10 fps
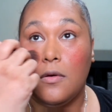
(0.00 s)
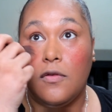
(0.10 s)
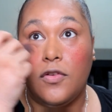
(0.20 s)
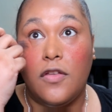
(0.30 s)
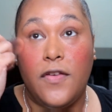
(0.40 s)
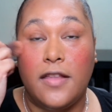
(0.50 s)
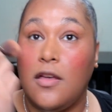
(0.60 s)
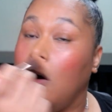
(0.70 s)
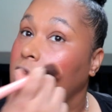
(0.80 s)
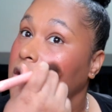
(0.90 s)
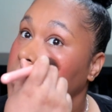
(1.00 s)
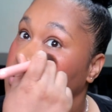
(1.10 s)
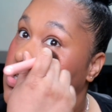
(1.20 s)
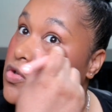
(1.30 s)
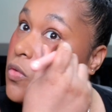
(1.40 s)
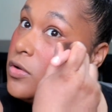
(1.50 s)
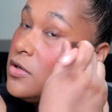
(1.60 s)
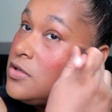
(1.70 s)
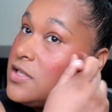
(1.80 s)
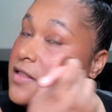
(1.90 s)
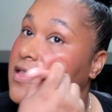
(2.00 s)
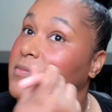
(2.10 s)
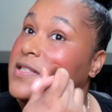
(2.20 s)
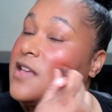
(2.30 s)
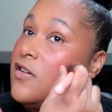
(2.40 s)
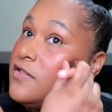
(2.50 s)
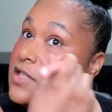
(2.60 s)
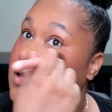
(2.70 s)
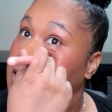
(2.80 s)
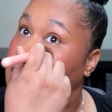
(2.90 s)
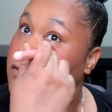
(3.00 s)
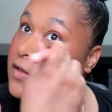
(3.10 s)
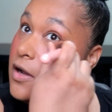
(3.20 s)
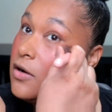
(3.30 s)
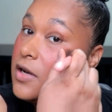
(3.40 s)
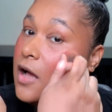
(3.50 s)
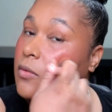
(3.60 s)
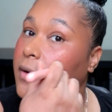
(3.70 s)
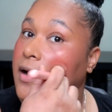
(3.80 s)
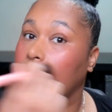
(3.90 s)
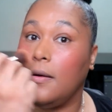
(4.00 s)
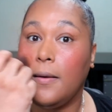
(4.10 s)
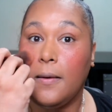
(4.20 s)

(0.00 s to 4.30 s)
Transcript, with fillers: for the fact that autoimmune disorders themselves collectively are not rare.